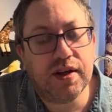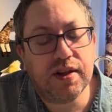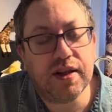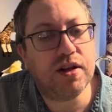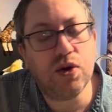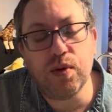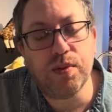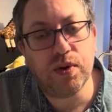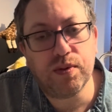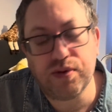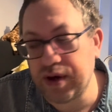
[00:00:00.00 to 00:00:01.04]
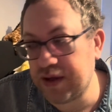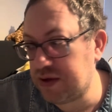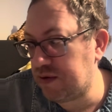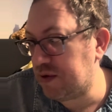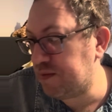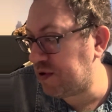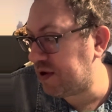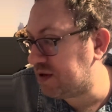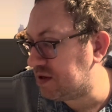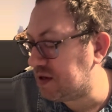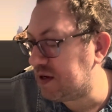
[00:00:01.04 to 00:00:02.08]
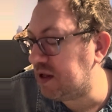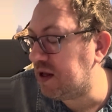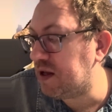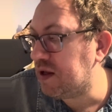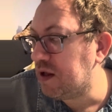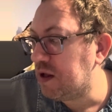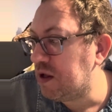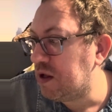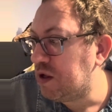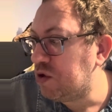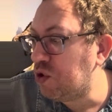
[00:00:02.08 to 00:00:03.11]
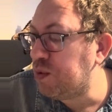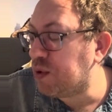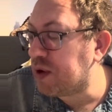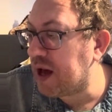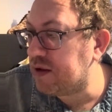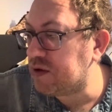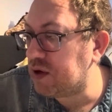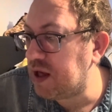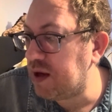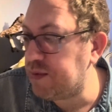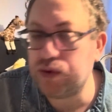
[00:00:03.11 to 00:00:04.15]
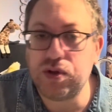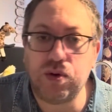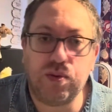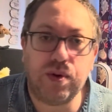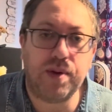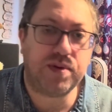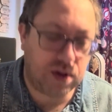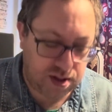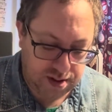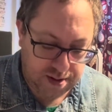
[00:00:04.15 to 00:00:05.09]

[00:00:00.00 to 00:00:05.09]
Than the normal prices than the normal colours on the Apple Store website.